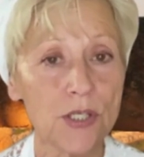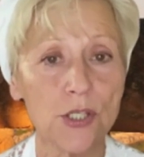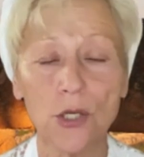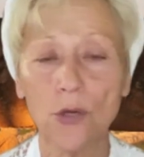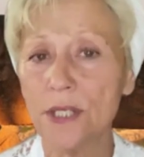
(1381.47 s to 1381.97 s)

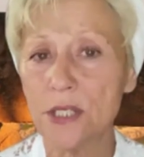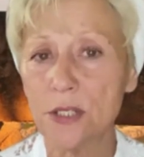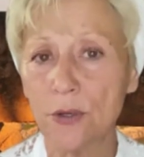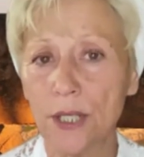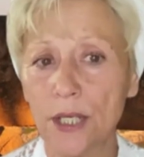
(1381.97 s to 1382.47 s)

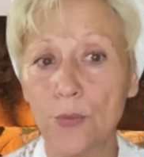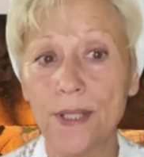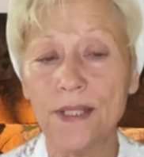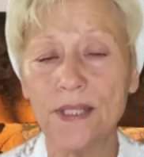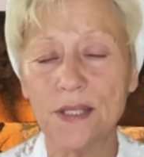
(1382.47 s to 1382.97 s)
slowly,
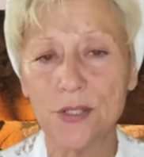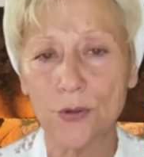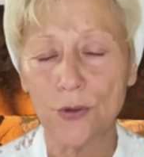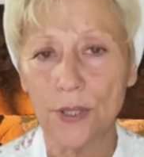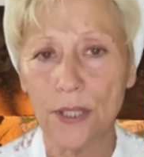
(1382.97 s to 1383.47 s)
we
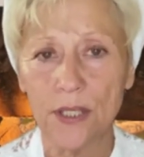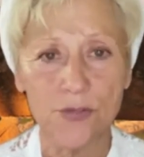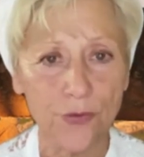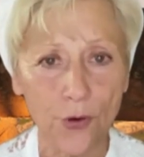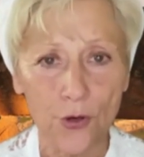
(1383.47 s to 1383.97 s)
discern his
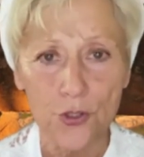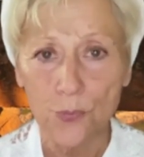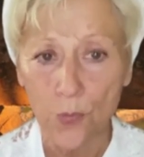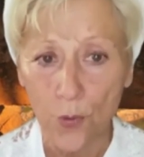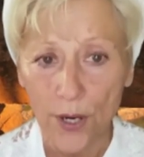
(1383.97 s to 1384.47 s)
voice
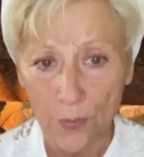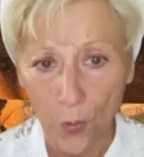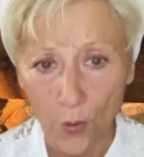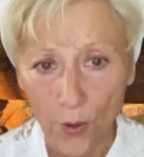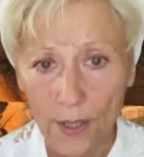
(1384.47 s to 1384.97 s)
more and
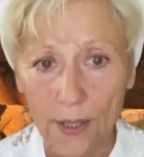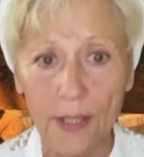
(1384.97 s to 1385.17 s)
more